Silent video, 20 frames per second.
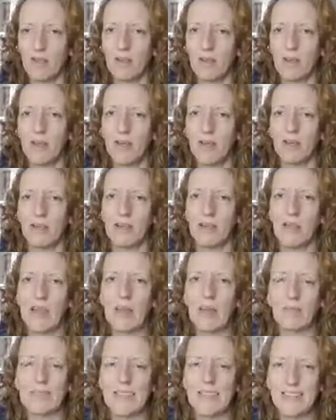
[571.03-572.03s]

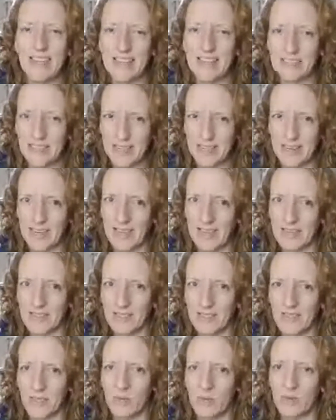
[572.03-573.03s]
lapsy daisy day
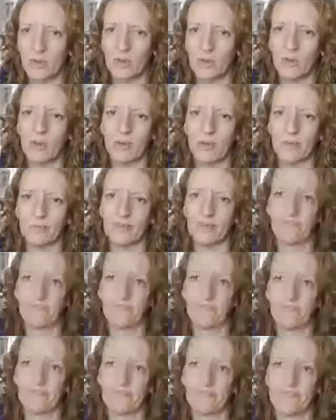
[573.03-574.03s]
yesterday, shall we call it?
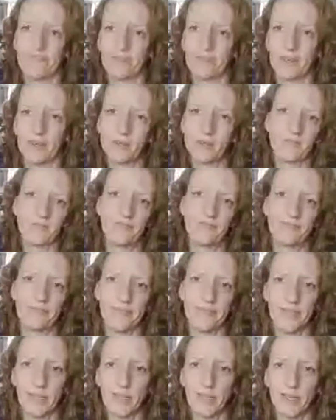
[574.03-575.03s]
So,
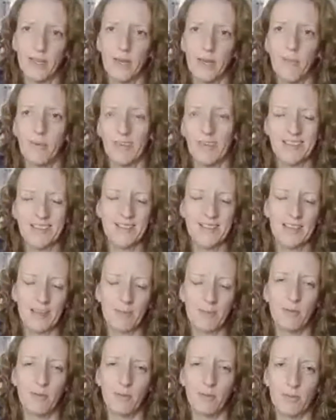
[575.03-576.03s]
but yes, I
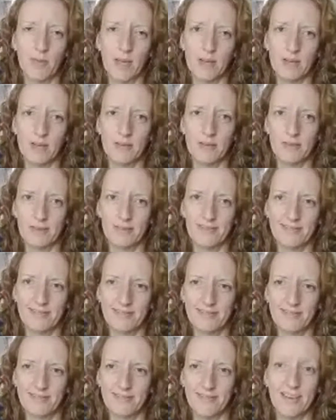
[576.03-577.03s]
am pumped, Kent.
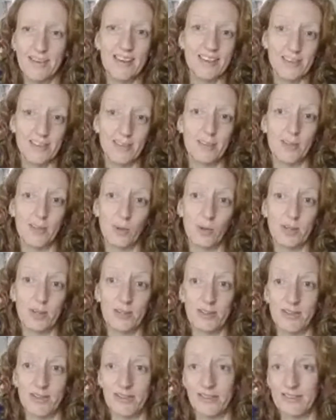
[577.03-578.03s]
In answer to your
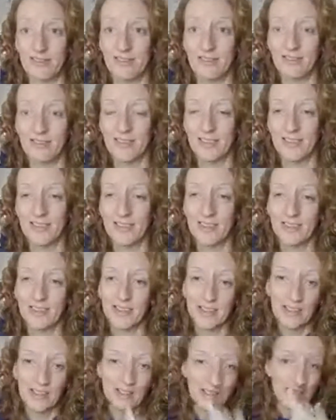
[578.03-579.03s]
question,
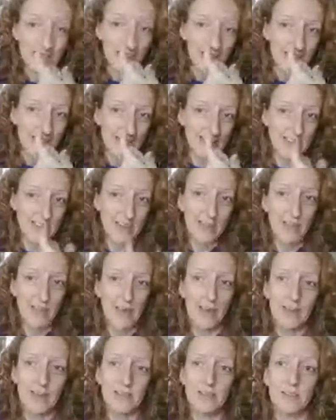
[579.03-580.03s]
isn't it
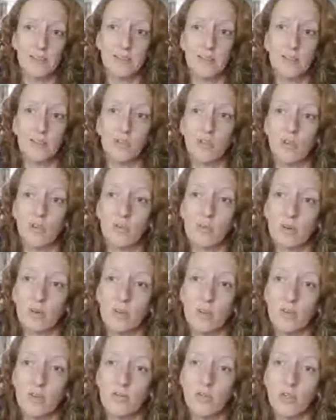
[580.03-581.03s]
better Zoom on
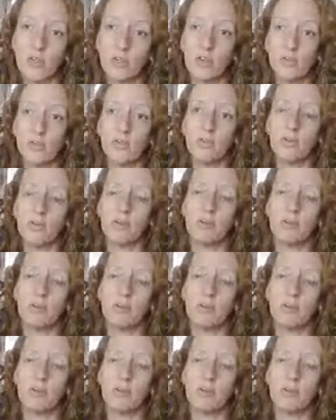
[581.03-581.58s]
YouTube?